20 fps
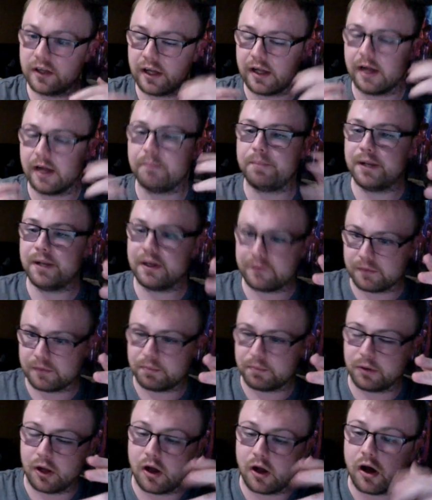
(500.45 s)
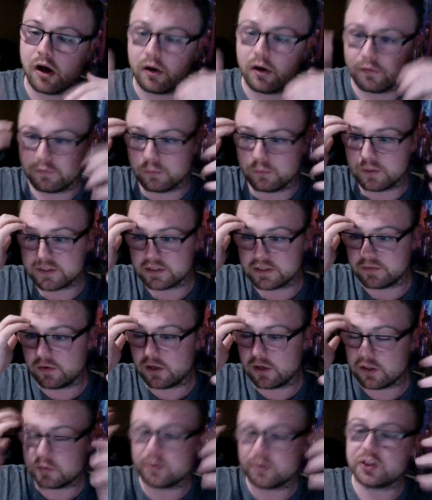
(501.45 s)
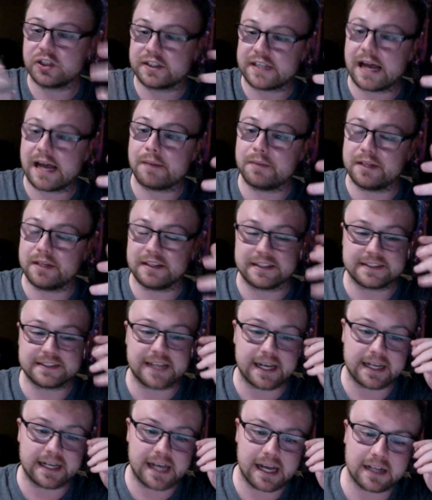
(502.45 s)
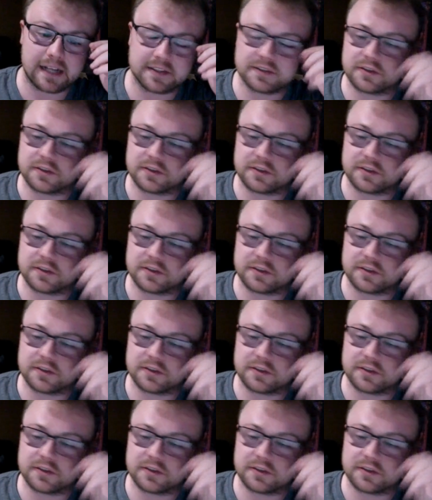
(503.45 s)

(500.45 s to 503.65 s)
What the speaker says: a bit of the plot of Wizard of Oz, which does happen in the second act.